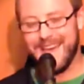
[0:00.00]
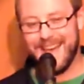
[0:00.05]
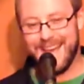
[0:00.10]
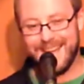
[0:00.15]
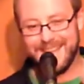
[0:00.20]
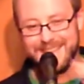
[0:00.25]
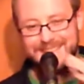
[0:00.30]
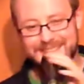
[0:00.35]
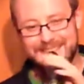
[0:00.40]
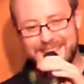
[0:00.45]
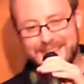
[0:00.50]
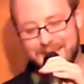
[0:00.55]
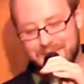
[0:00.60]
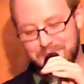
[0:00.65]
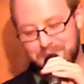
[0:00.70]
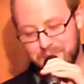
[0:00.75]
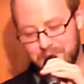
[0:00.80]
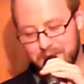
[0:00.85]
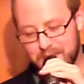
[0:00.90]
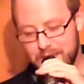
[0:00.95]

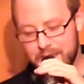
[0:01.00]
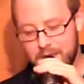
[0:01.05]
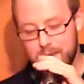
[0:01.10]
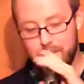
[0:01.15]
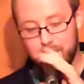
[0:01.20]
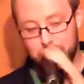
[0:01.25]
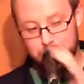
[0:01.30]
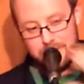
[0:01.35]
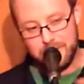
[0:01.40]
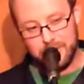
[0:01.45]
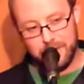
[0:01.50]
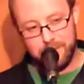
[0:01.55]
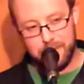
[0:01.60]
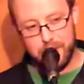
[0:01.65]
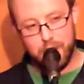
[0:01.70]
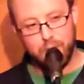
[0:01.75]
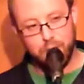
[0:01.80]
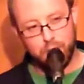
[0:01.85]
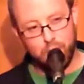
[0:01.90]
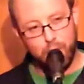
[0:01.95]
And but it's going to
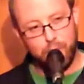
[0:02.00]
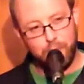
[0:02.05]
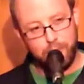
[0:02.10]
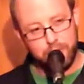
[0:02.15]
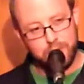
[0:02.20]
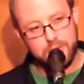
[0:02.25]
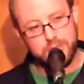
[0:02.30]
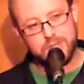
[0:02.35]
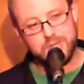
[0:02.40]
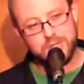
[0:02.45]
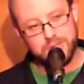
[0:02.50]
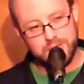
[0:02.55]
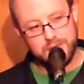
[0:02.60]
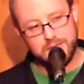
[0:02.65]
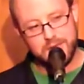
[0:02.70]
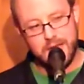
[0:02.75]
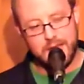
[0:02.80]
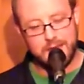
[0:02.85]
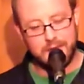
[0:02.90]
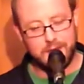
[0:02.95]
be on upwards
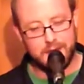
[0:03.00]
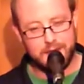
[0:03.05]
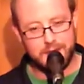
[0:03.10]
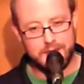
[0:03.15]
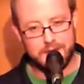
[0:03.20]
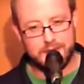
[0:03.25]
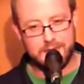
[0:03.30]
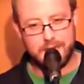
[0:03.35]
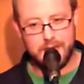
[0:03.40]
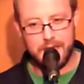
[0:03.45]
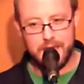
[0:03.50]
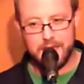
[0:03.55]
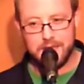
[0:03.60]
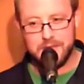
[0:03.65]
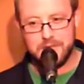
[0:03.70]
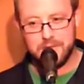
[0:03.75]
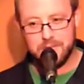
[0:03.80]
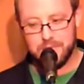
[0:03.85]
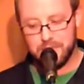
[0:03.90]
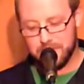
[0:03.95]
trajectory today
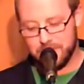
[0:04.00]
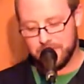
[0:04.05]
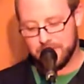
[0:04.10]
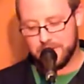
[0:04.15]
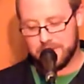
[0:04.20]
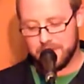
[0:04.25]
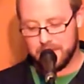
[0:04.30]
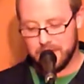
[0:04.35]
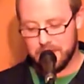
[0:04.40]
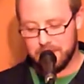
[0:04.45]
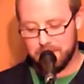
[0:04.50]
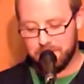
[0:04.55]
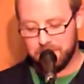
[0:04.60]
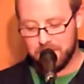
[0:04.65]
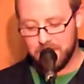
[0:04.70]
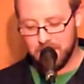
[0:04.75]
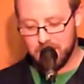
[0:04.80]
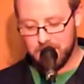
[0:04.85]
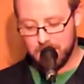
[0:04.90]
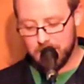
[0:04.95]
towards. It's going
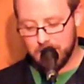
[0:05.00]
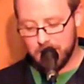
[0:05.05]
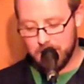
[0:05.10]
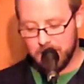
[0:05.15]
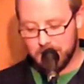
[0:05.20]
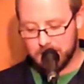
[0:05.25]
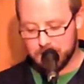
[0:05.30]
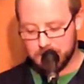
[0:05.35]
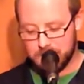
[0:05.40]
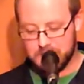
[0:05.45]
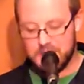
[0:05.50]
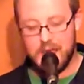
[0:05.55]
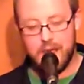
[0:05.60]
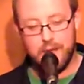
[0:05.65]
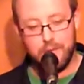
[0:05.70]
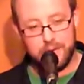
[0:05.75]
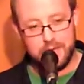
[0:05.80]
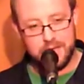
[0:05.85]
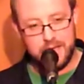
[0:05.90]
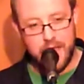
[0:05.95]
to
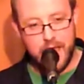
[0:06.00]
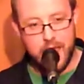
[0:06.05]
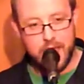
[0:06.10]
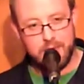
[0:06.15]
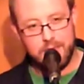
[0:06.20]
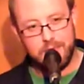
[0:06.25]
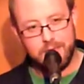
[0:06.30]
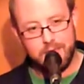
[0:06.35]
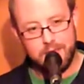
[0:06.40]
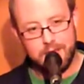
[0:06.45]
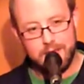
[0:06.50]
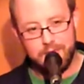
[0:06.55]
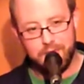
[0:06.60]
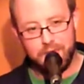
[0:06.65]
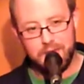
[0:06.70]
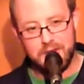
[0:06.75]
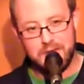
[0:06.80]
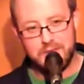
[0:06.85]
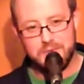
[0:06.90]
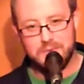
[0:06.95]
start with death and
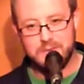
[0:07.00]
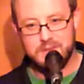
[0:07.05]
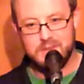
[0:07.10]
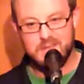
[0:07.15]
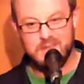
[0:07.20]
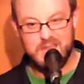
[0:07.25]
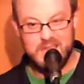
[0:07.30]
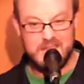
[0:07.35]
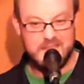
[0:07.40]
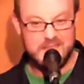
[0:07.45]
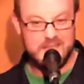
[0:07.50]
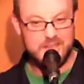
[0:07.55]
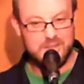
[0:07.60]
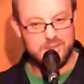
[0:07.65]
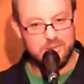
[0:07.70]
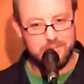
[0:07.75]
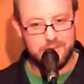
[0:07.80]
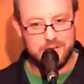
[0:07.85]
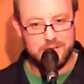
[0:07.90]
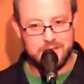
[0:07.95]
finish with eating
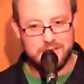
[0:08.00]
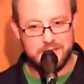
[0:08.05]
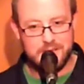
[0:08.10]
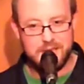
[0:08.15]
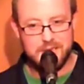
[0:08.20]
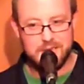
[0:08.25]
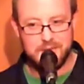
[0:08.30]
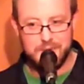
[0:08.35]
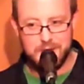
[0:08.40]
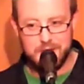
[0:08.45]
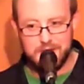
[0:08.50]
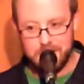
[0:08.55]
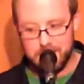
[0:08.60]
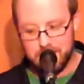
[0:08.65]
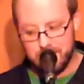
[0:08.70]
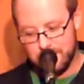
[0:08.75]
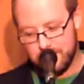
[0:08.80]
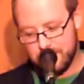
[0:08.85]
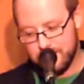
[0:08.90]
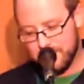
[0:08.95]
something that tastes quite
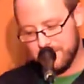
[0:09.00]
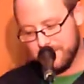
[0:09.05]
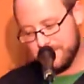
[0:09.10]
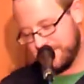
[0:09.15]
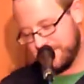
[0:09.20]
nice. So